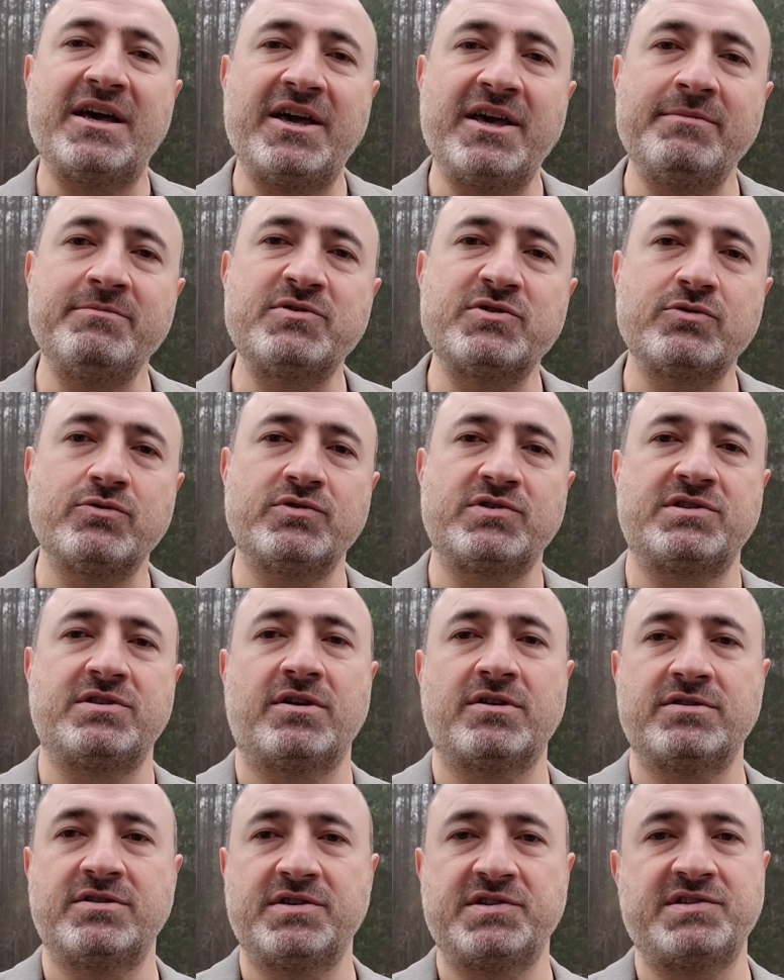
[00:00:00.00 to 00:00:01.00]
aims to
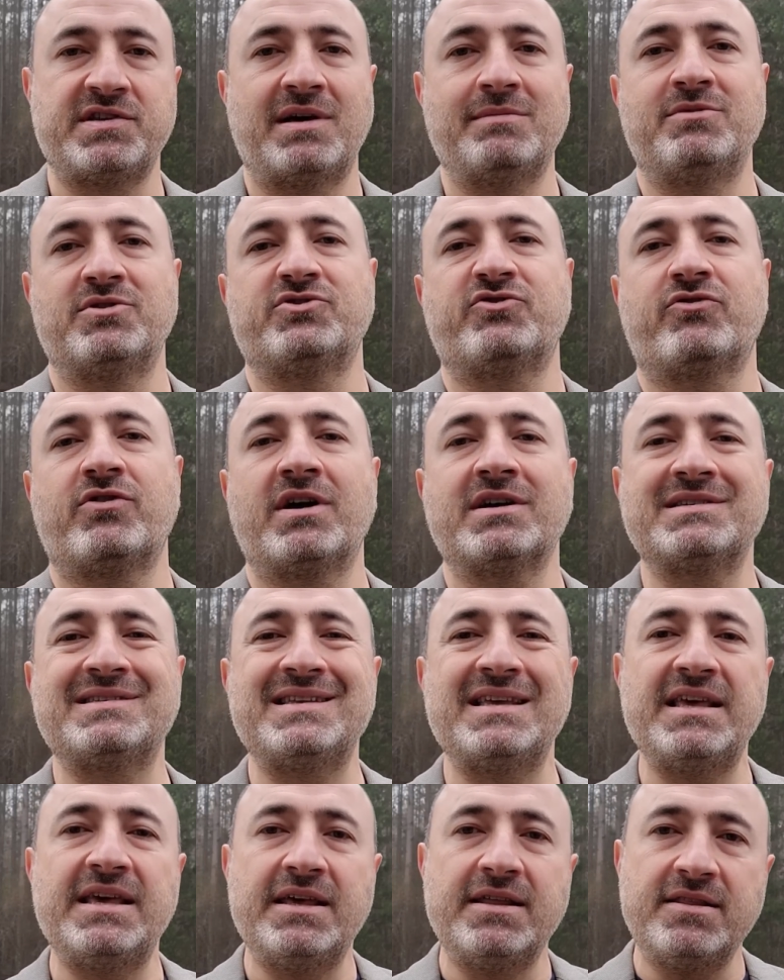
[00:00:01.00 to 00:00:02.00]
start the
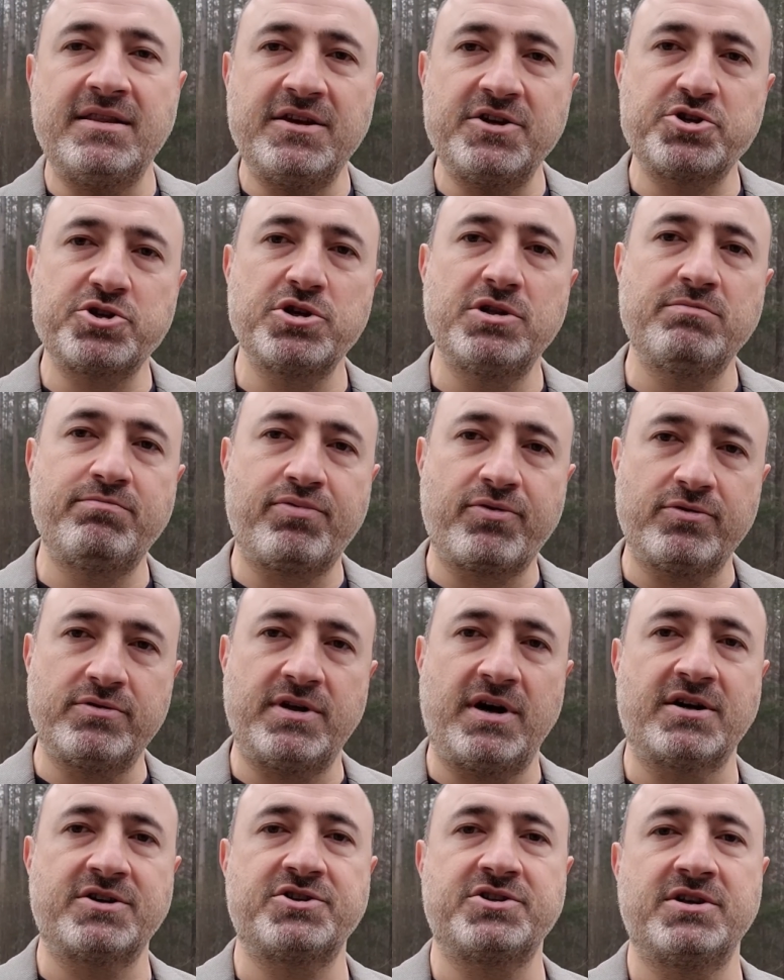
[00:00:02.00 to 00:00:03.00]
Cybertruck's initial
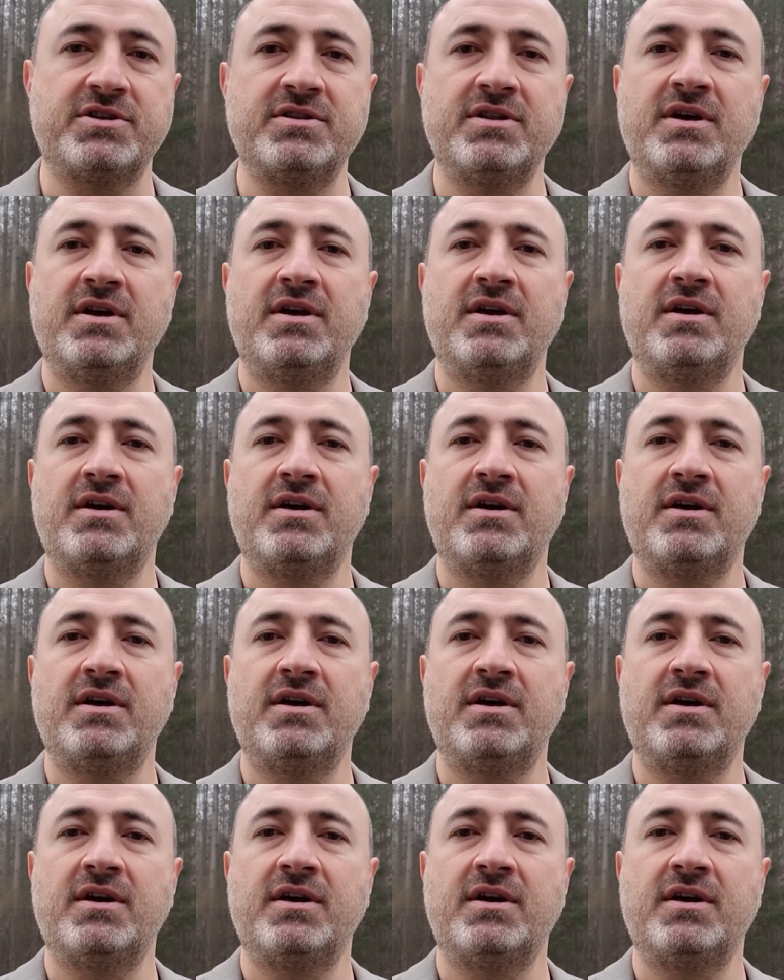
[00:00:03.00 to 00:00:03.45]
production